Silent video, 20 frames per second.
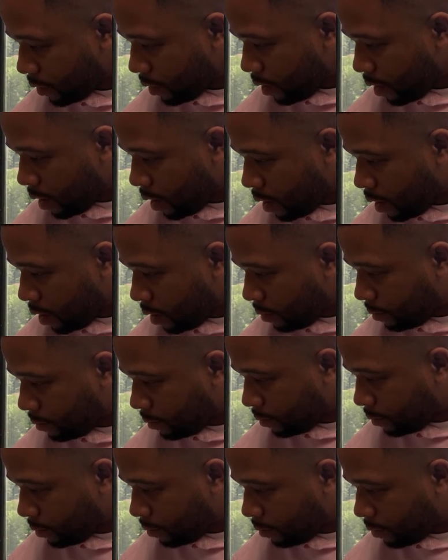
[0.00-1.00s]
Um,
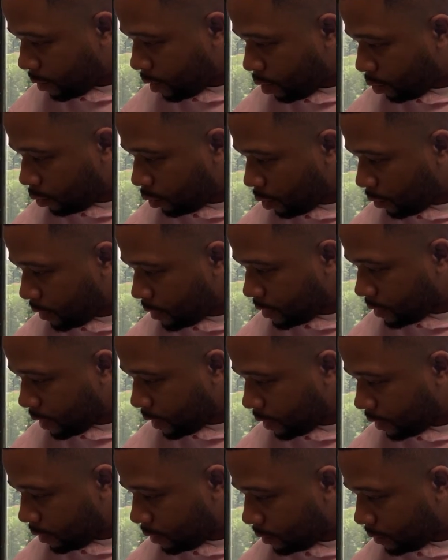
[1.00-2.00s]
hold on a 2nd
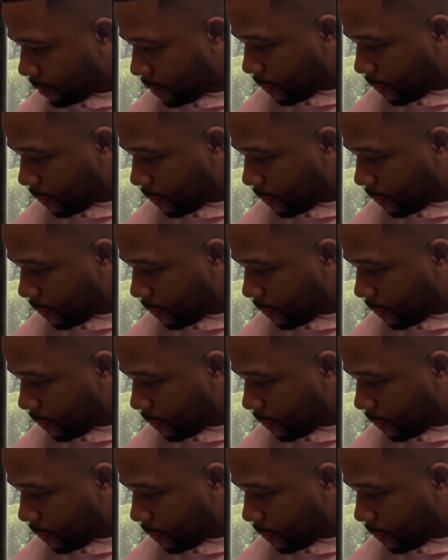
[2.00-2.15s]
second.